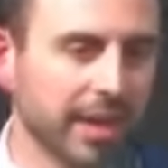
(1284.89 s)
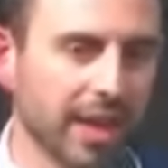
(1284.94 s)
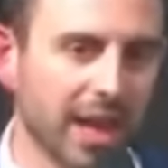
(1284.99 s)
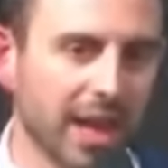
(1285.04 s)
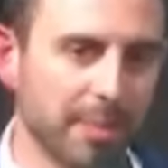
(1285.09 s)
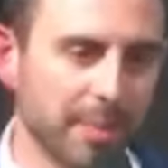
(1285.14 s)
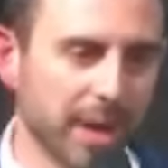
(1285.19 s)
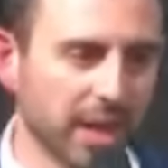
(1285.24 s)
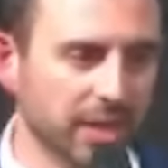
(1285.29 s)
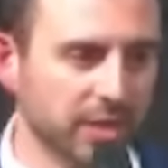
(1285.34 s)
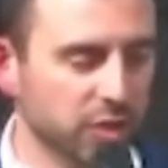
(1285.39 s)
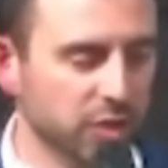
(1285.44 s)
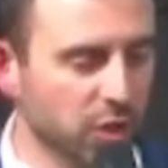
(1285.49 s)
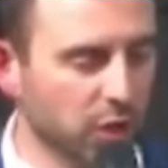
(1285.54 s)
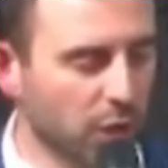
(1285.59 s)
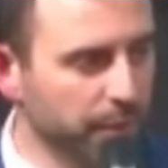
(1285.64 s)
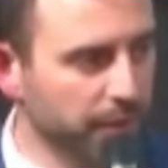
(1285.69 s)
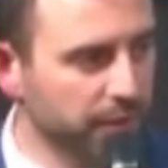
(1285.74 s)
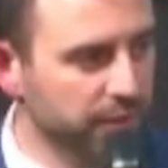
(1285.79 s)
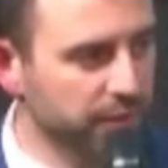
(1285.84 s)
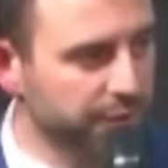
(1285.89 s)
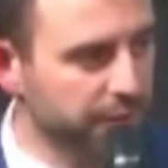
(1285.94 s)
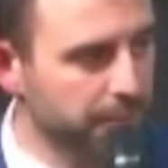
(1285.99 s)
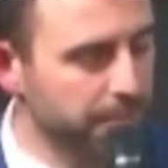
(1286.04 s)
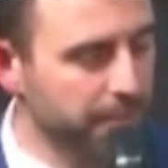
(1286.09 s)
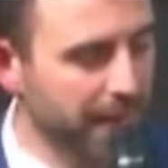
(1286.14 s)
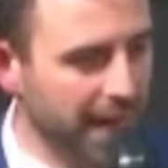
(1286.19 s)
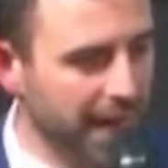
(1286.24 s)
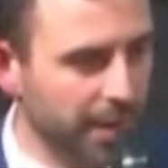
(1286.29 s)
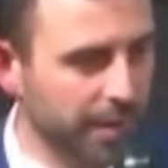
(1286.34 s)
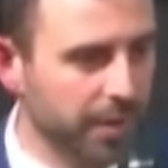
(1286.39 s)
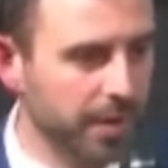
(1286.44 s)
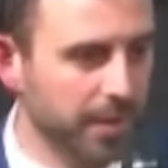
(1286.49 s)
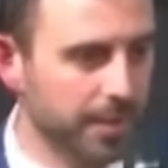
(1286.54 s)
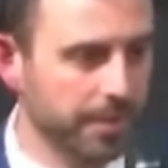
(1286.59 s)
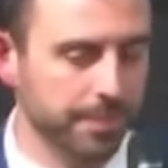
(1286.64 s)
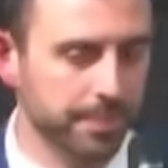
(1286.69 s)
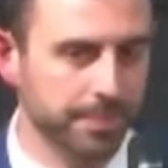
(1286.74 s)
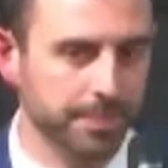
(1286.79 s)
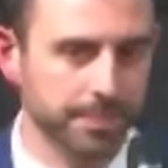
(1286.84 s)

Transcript: and Hamas toppled from power,